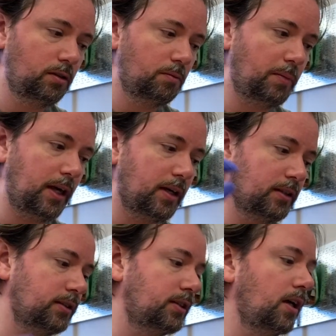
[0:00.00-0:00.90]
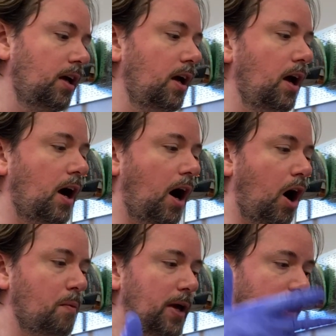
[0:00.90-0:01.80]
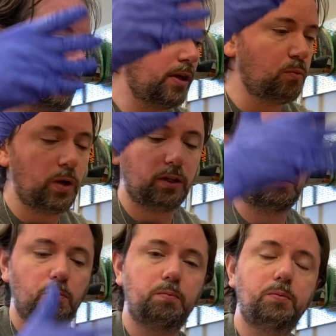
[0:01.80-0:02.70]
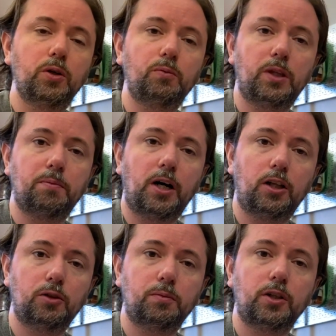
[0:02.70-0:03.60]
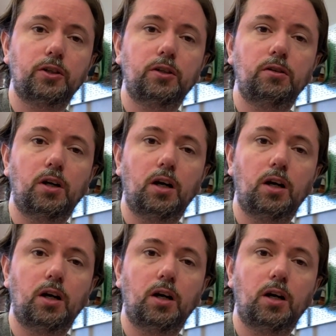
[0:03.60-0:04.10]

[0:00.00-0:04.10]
bands, and then when put with a polymer